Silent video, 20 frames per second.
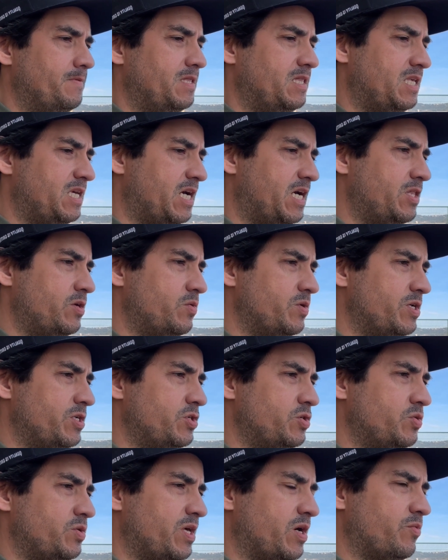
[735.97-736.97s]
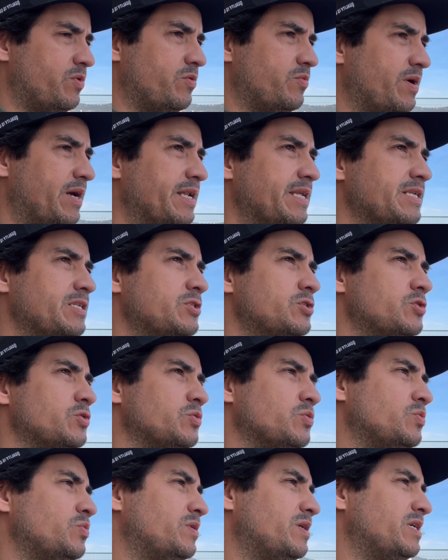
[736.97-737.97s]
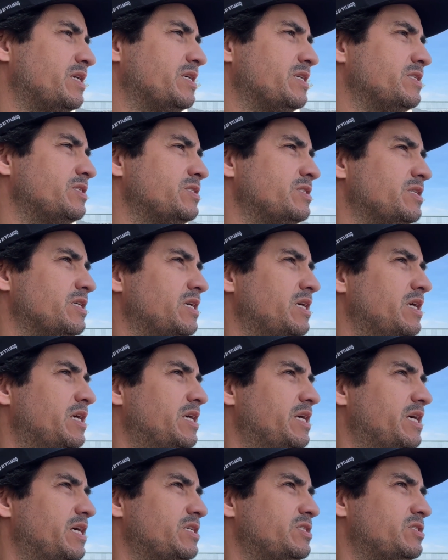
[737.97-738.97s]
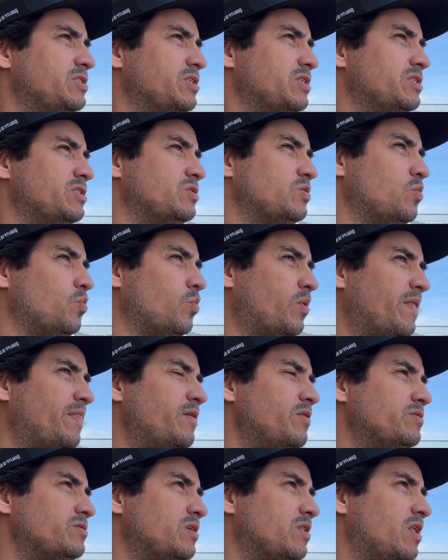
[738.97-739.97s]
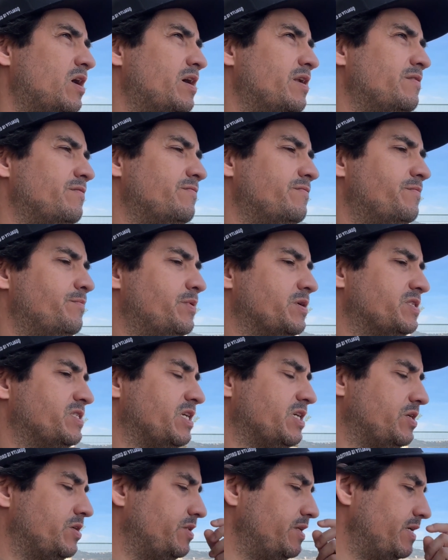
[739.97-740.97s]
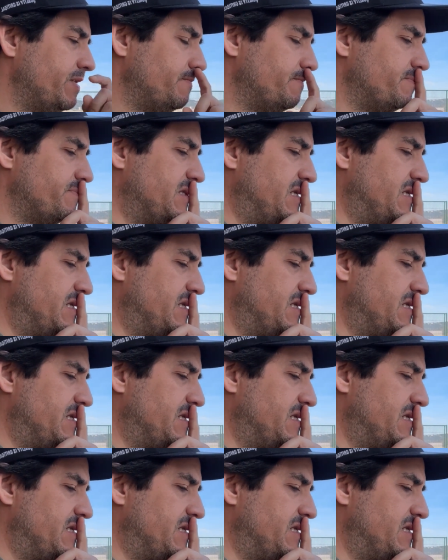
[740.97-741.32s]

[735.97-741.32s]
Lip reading: The other issue that we ran into is it's just when there's a lot of particulate,